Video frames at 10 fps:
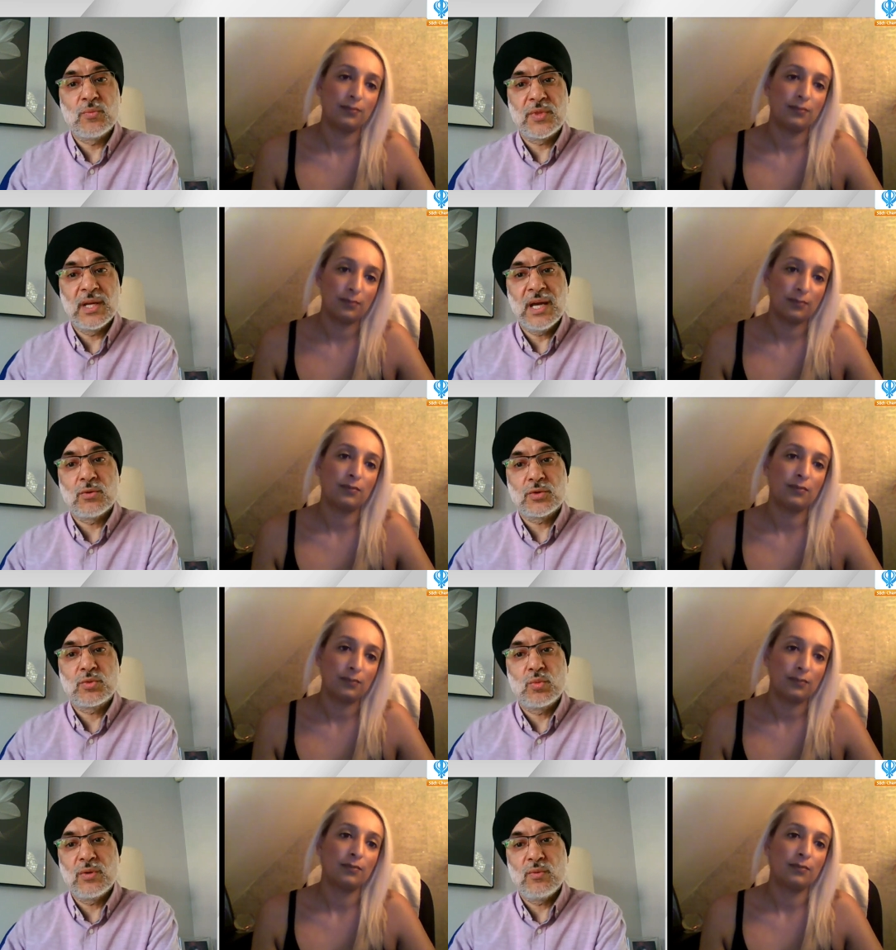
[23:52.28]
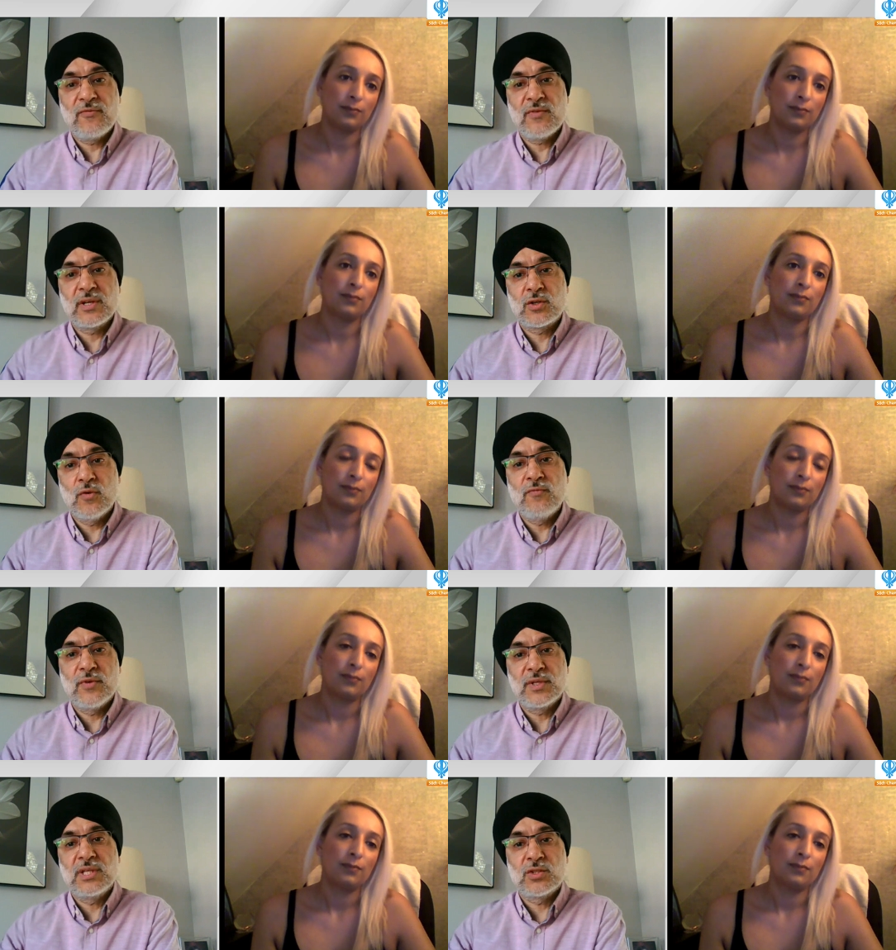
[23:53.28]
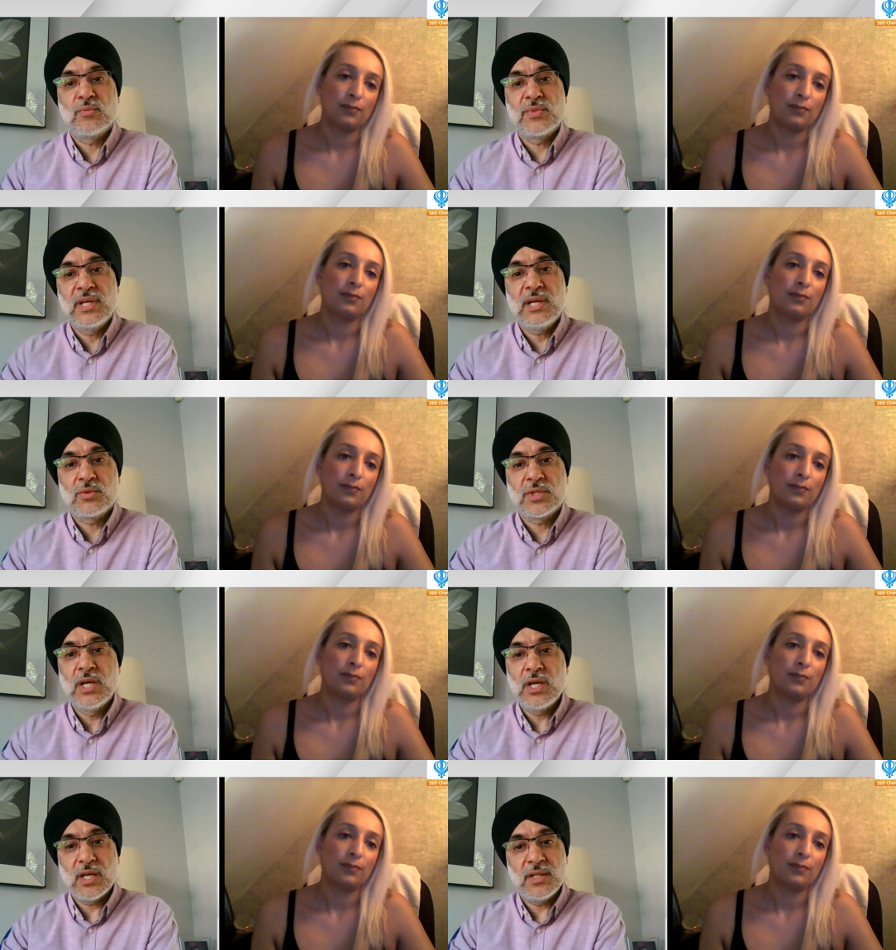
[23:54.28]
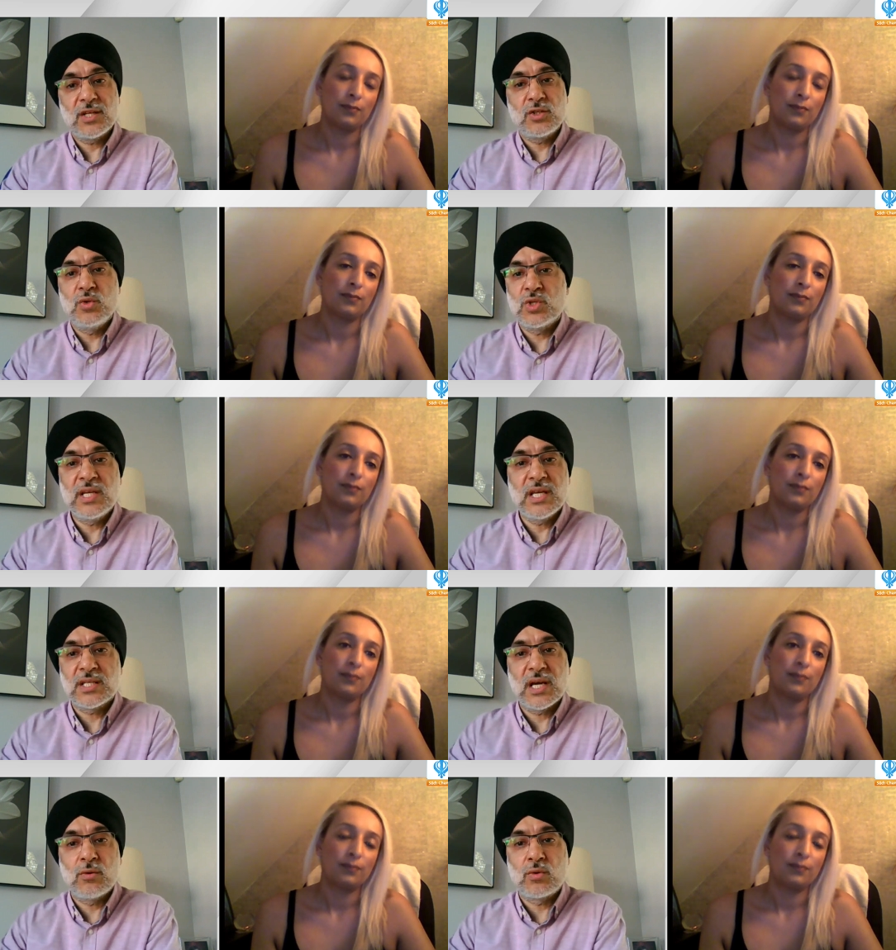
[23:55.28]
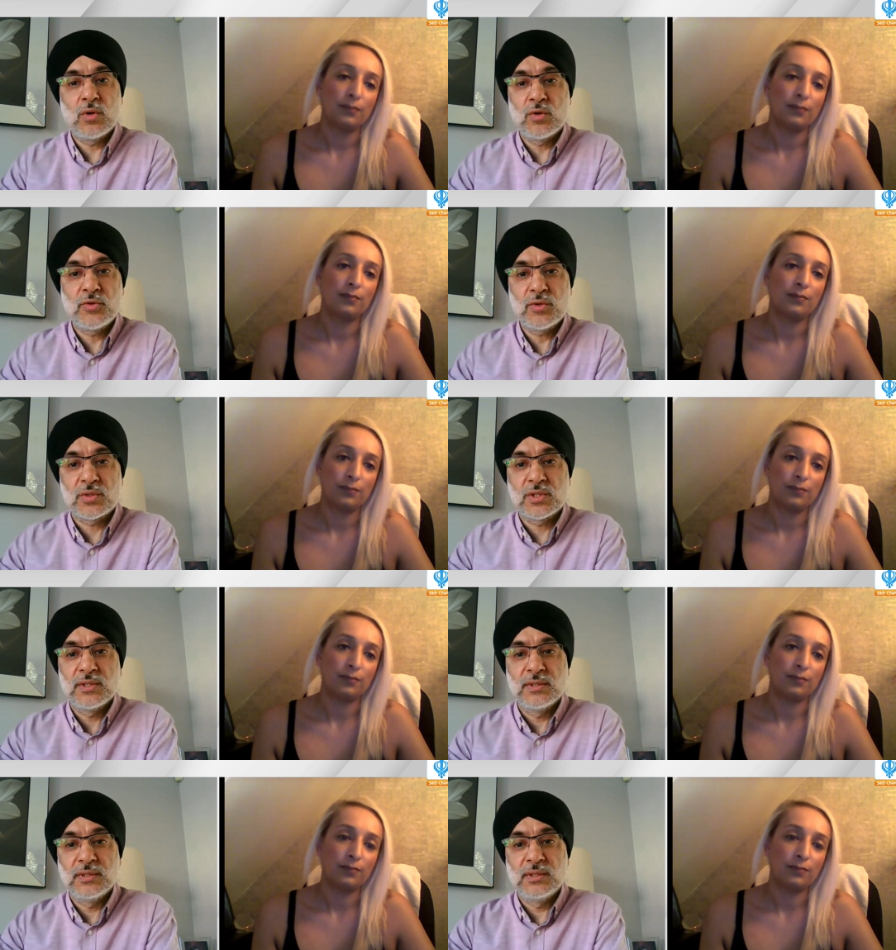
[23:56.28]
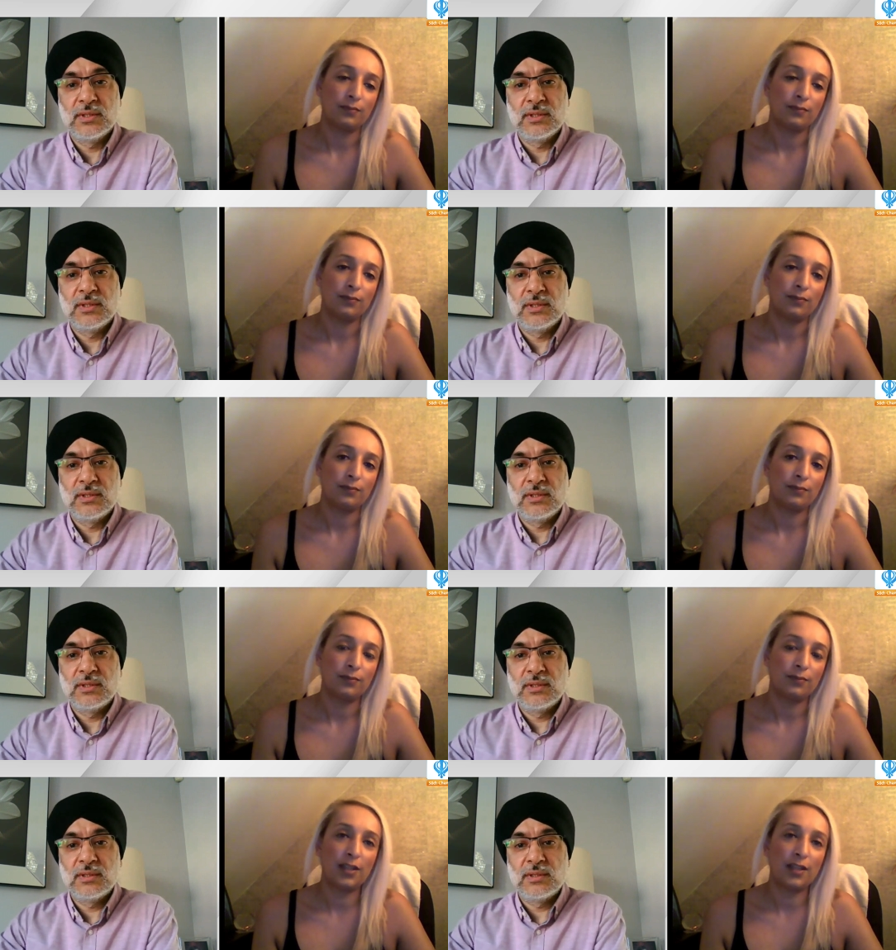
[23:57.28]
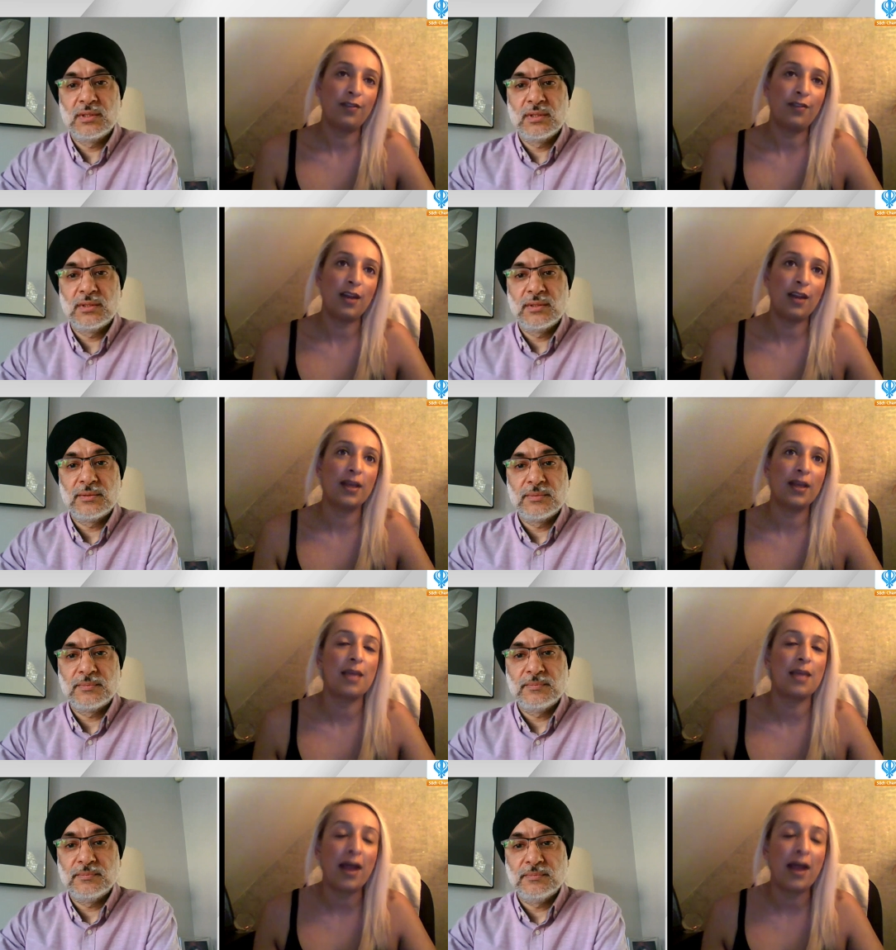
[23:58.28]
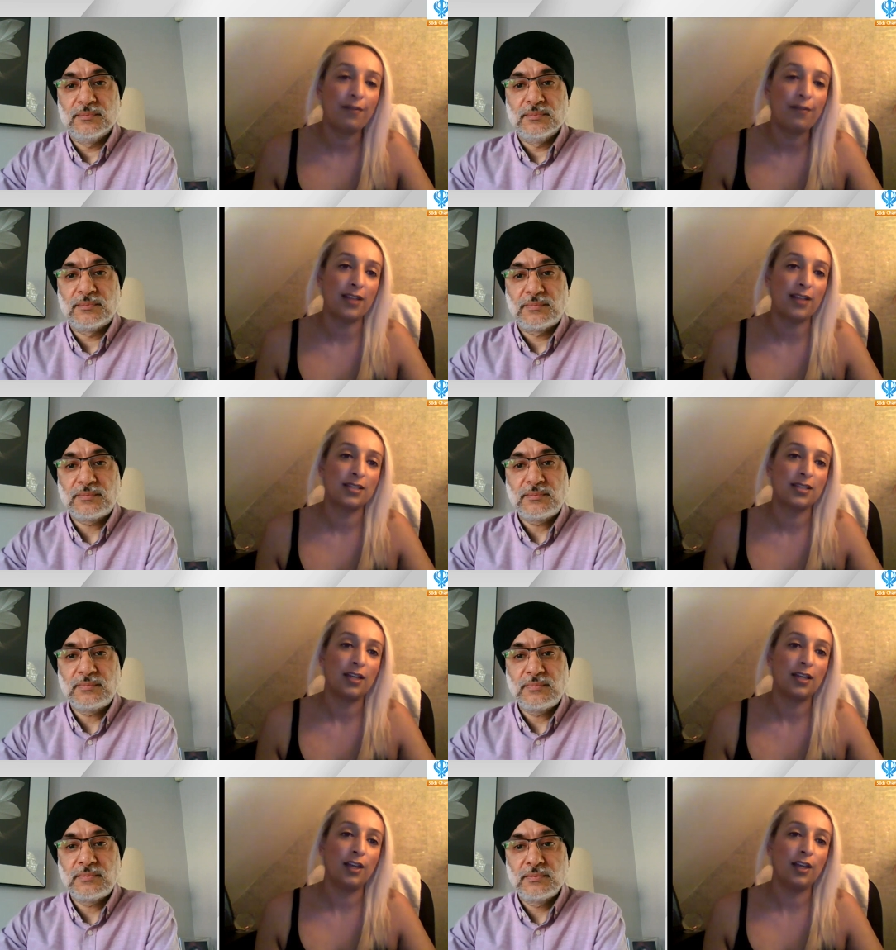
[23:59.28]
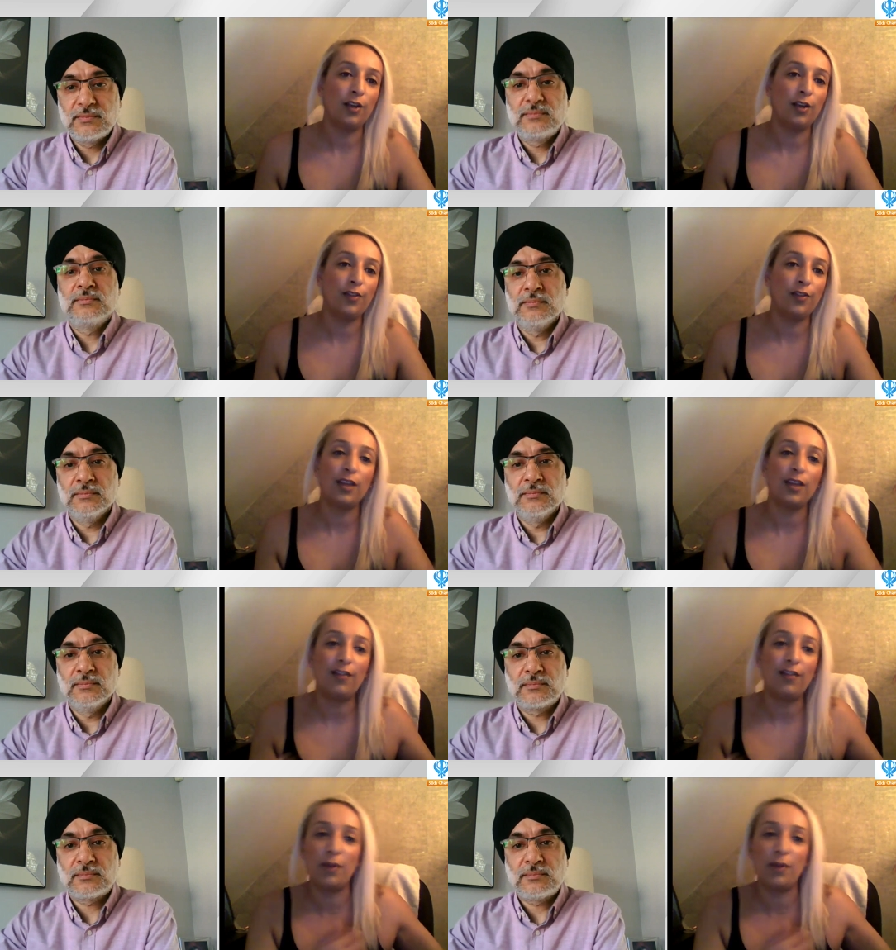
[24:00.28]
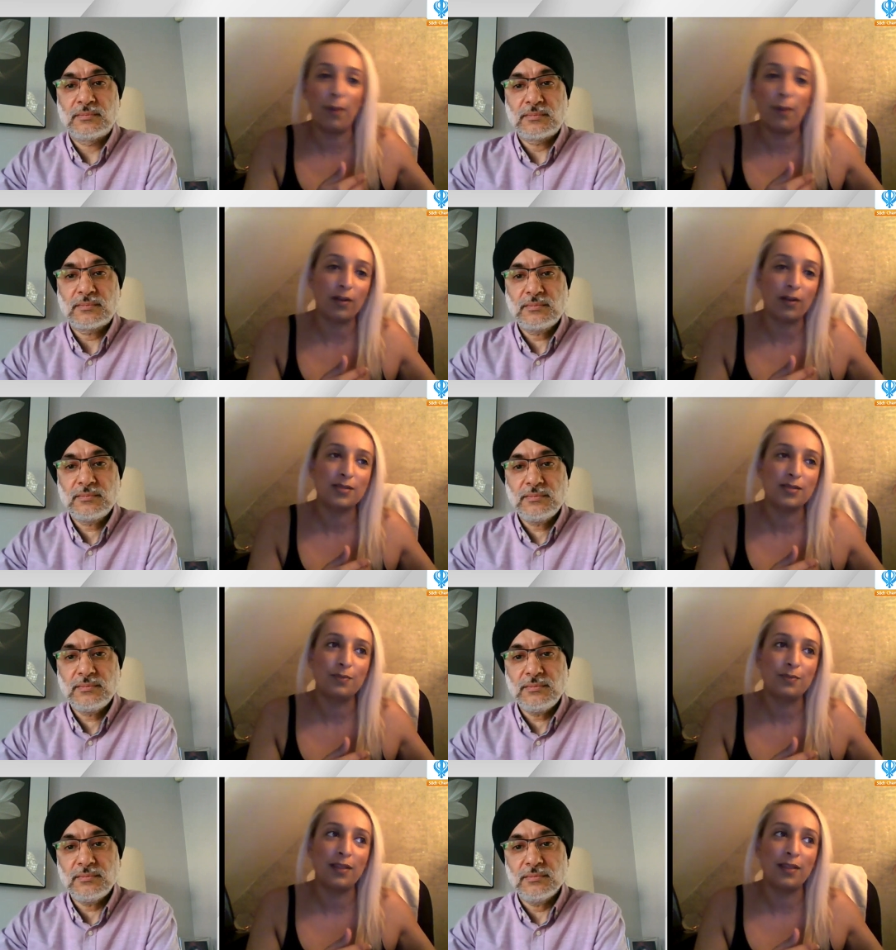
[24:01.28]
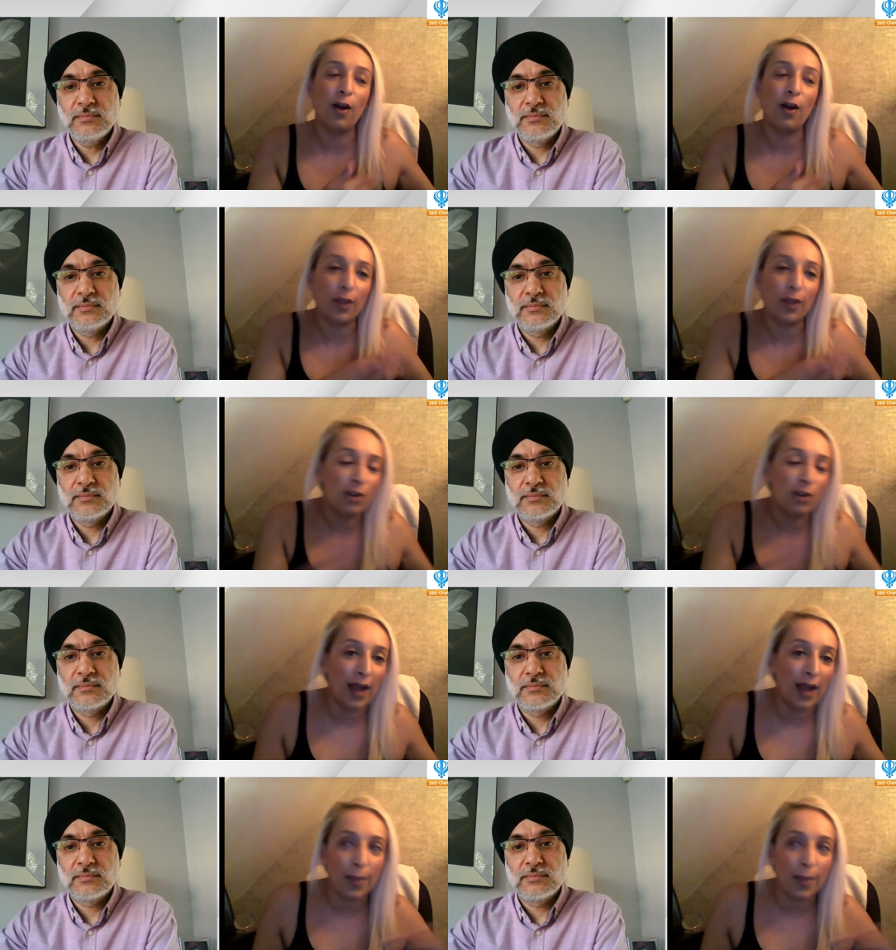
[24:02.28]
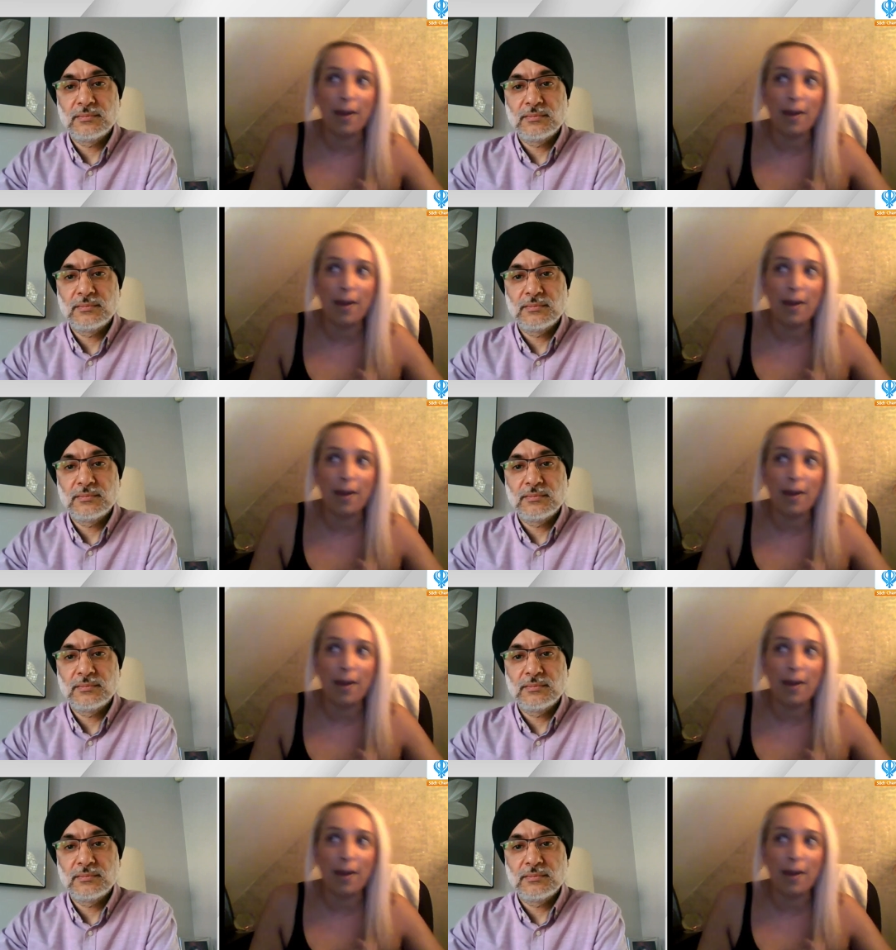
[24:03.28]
Speaker 1: something else. We, we find comfort in something else. And that usually is alcohol or drugs.
Speaker 2: Definitely, because they manifest. You know, you think oh. you mm. left them in a box, but they're not. They're creeping out. They